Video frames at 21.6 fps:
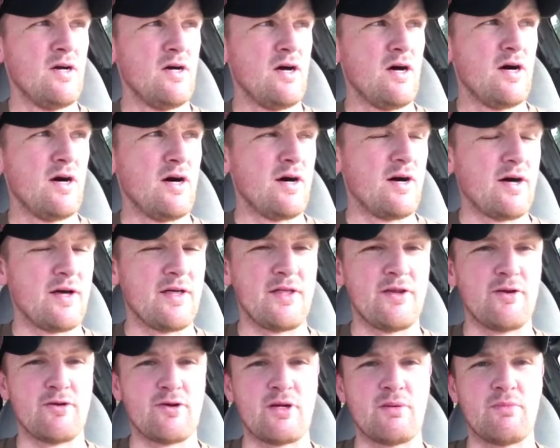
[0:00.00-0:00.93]
uh
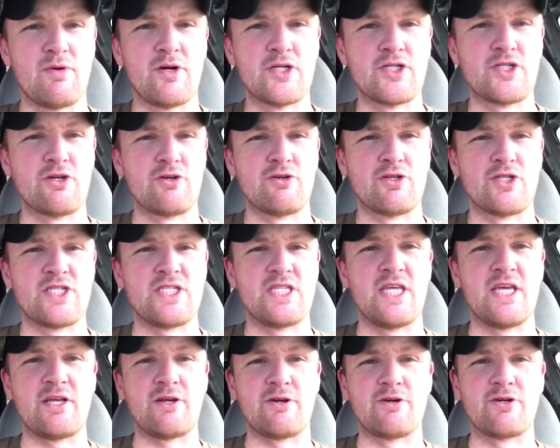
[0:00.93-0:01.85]
little commercial
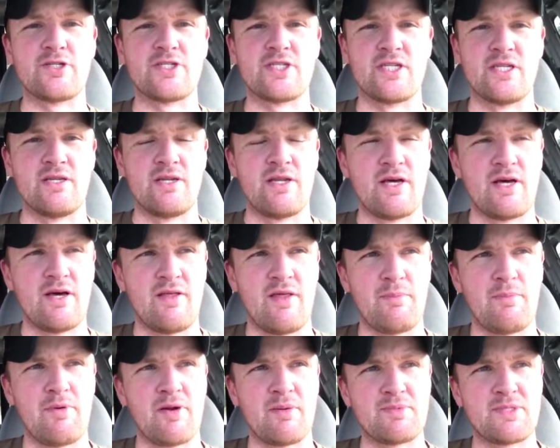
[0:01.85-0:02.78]
sneakers, and uh,
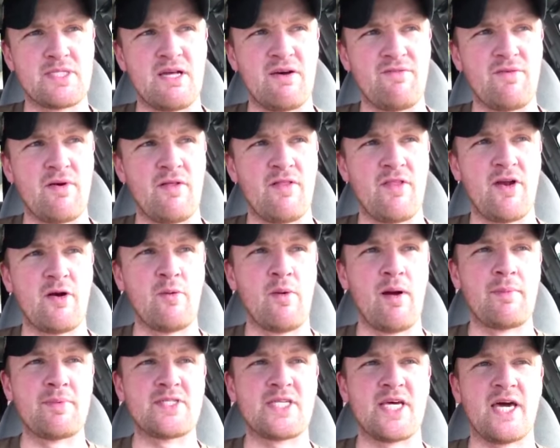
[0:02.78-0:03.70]
they put up stuff on their
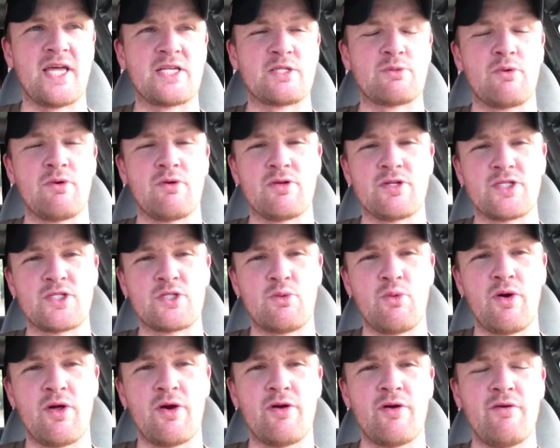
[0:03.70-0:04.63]
website as well as
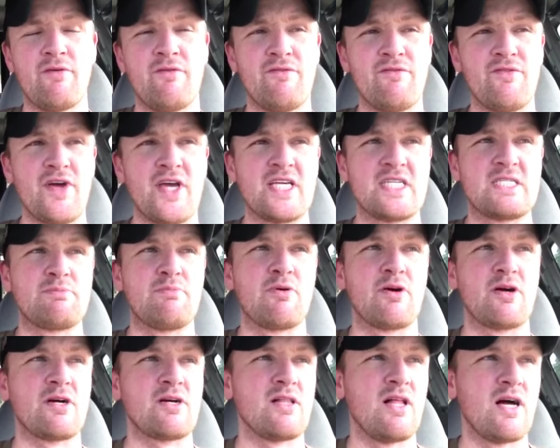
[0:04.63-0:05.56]
Twitter and
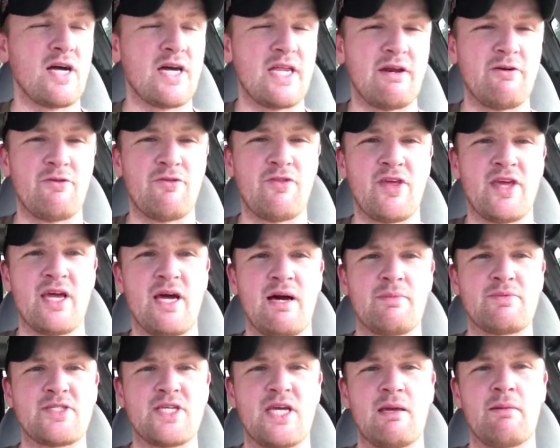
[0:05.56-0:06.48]
Facebook, clogging everything
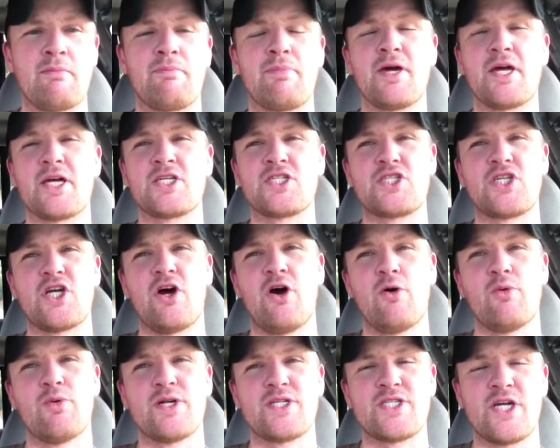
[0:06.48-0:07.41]
up, saying Big
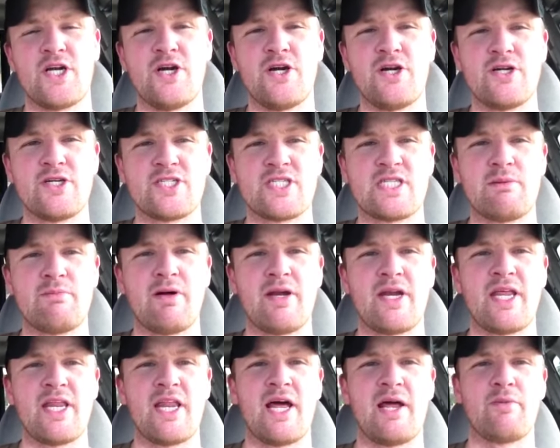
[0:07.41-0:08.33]
Show returns the
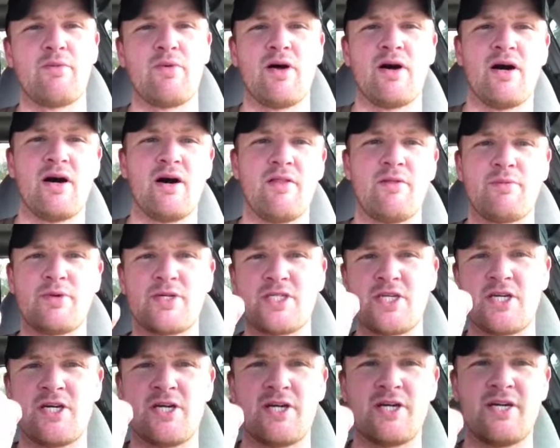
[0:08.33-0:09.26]
Monday Night Raw, the
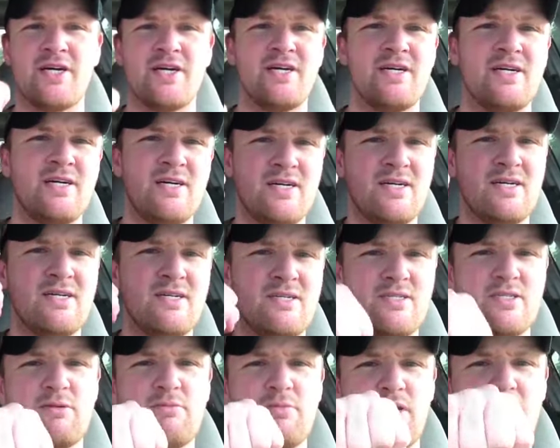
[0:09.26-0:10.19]
return
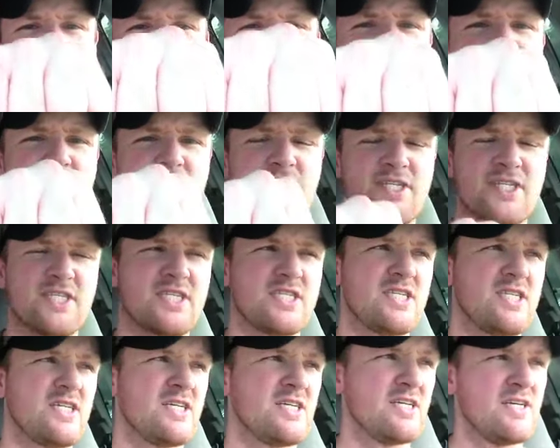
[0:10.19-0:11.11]
of the Big
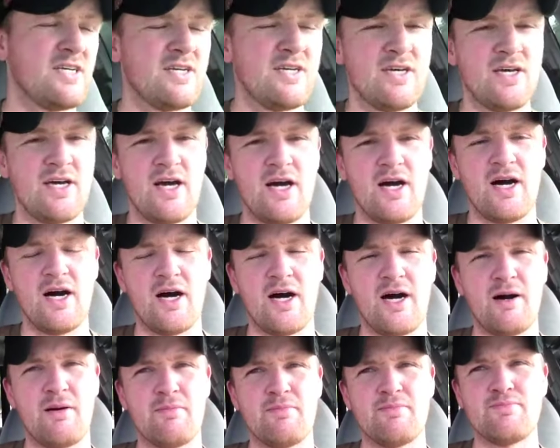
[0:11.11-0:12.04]
Fist.
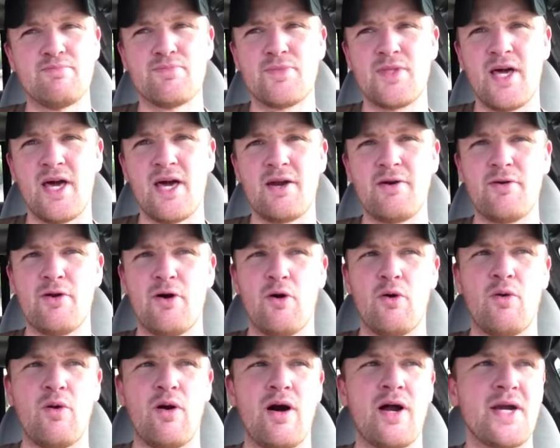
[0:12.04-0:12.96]
Um, I don't
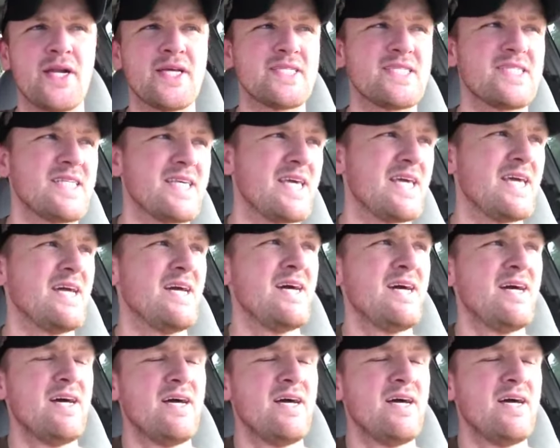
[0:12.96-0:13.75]
know. Honestly,